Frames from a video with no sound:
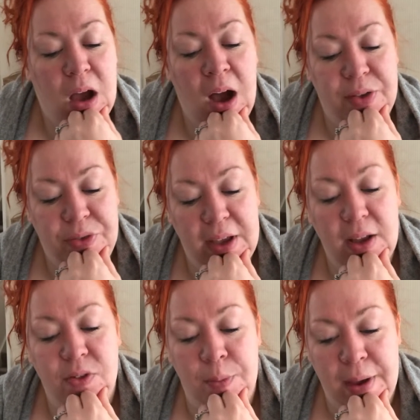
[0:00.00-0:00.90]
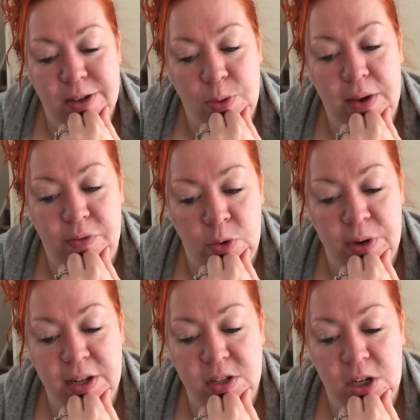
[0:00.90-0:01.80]
I think the best way
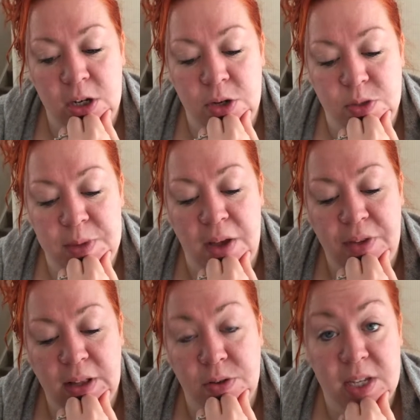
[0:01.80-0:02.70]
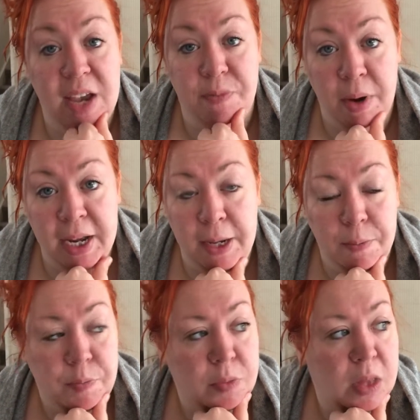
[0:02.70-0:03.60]
forward is to lose me. I think they'll save money.
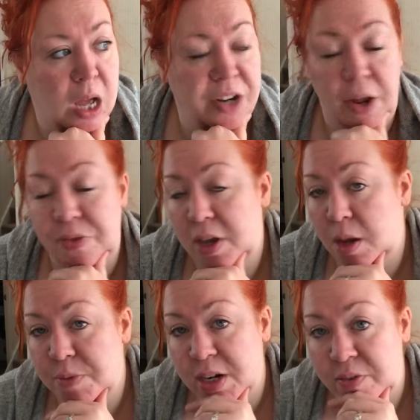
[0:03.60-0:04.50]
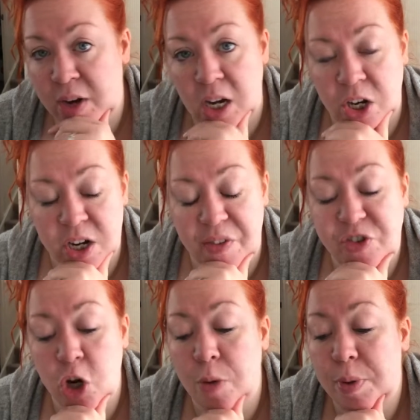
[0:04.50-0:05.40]
I don't think I'm delivering a good
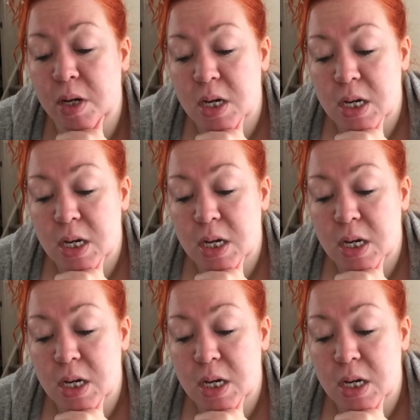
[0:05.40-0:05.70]
enough job.